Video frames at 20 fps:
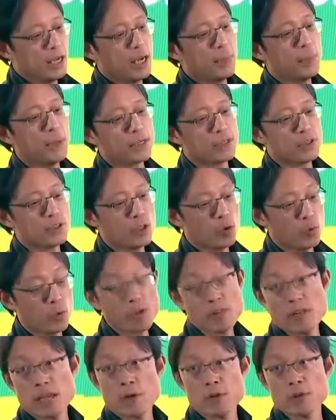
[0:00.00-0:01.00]
But you know,
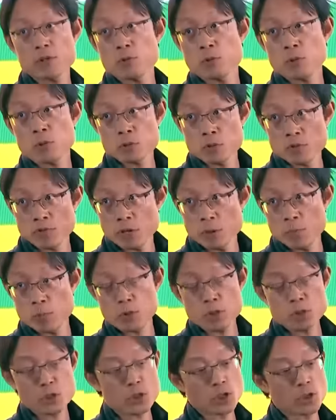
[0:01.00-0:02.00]
one of the areas we're also very
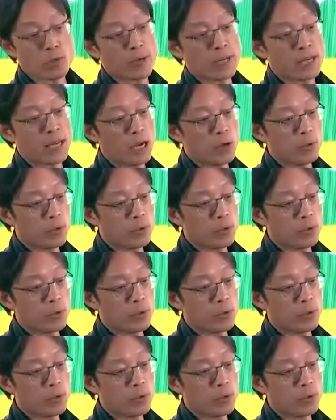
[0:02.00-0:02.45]
bullish on right now,